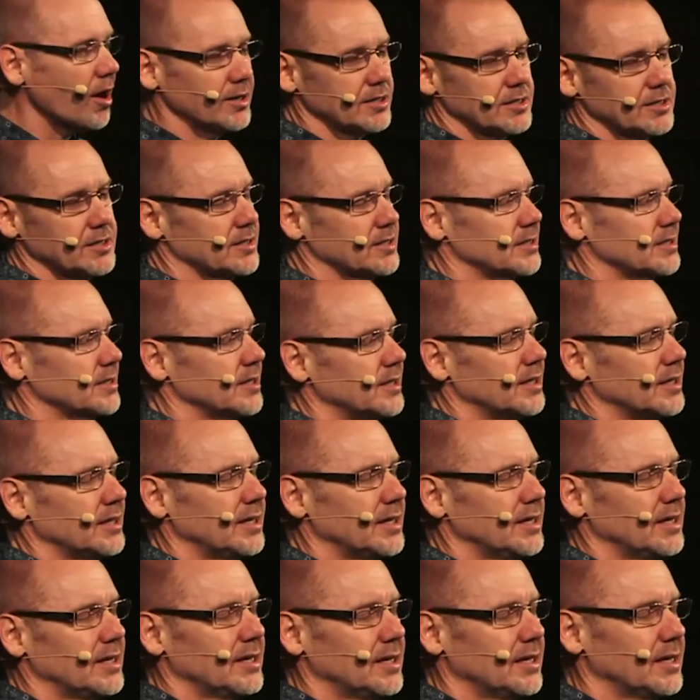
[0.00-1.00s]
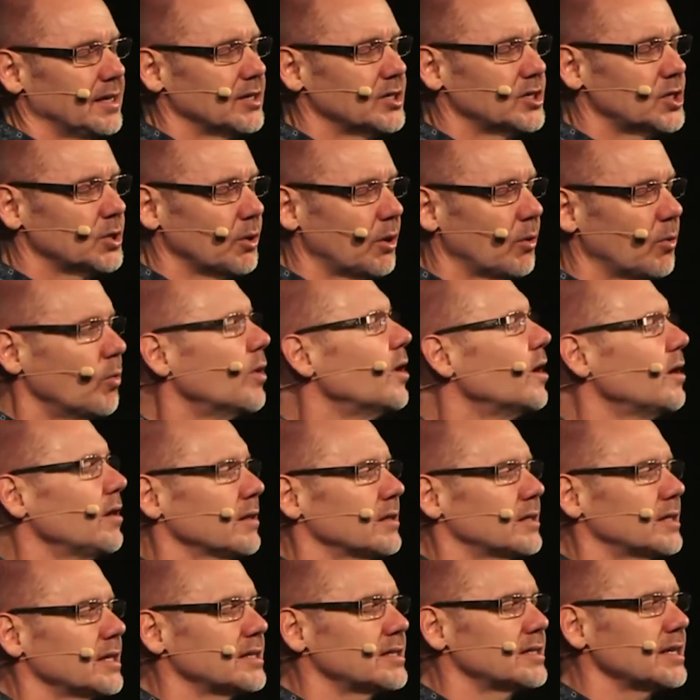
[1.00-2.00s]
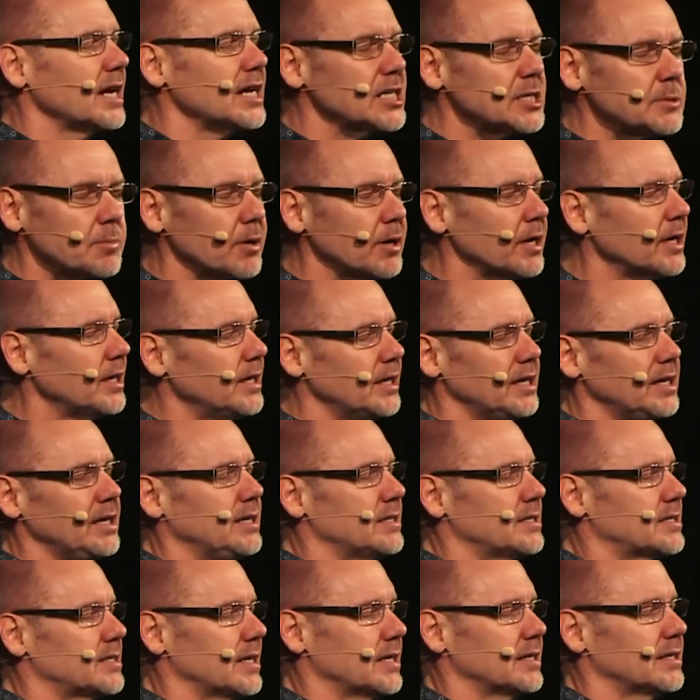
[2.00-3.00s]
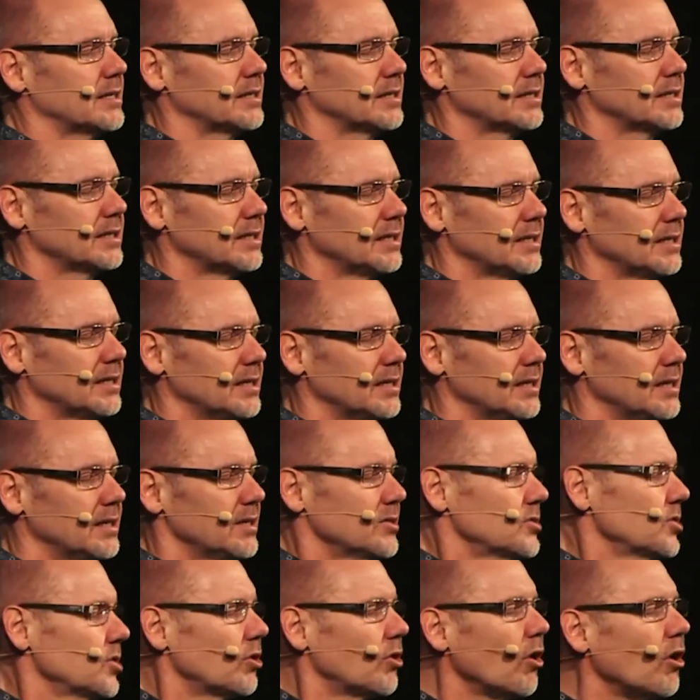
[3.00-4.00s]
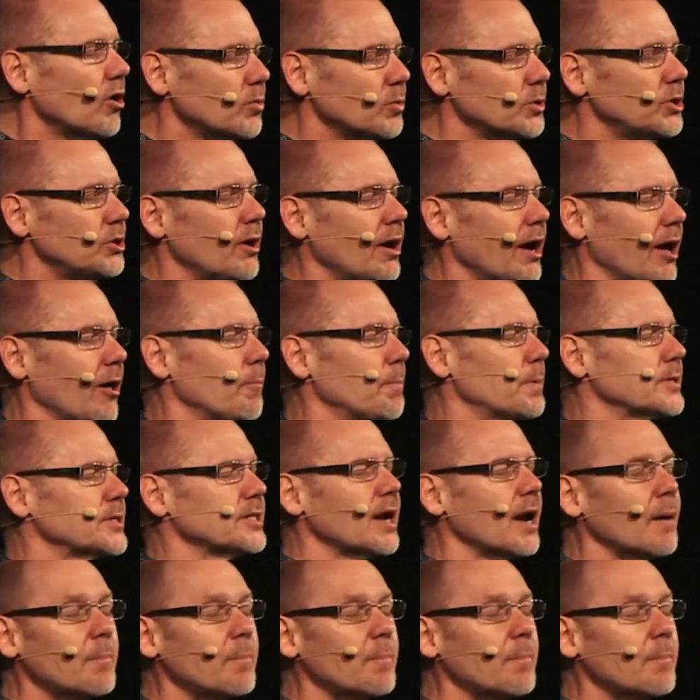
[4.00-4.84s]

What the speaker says: us and to a world that desperately needs it. So God, would you help us?